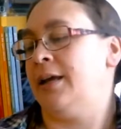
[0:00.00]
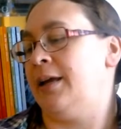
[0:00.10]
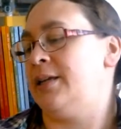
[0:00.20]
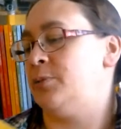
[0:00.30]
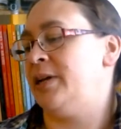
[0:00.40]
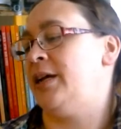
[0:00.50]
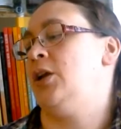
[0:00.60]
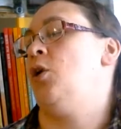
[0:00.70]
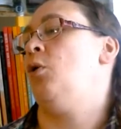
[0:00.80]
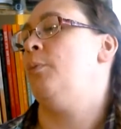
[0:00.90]
is we
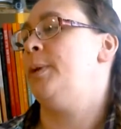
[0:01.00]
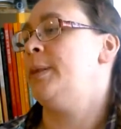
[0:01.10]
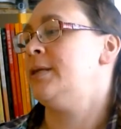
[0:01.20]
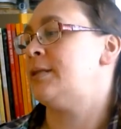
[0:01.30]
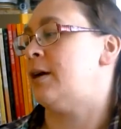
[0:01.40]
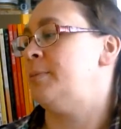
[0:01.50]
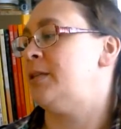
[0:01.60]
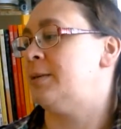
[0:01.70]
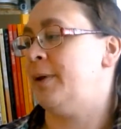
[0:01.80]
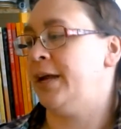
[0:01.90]
can open this up
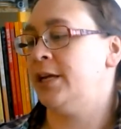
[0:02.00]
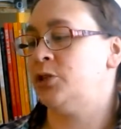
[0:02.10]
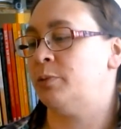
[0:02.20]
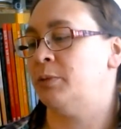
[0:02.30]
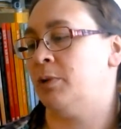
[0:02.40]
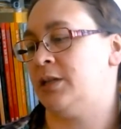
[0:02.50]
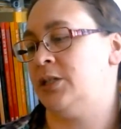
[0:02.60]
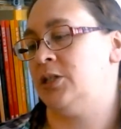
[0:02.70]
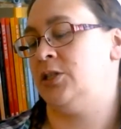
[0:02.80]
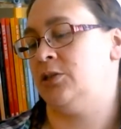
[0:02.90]
to the page we want
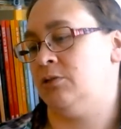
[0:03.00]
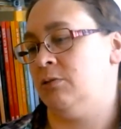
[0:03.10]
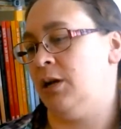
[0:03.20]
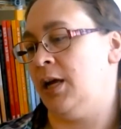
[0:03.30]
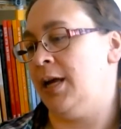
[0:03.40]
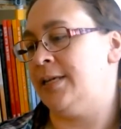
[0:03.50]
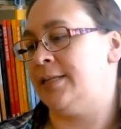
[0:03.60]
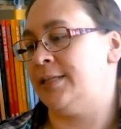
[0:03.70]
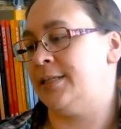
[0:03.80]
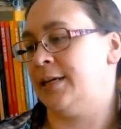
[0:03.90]
to do,
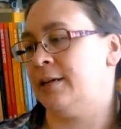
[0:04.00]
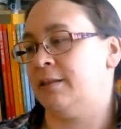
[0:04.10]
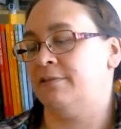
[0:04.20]
stick the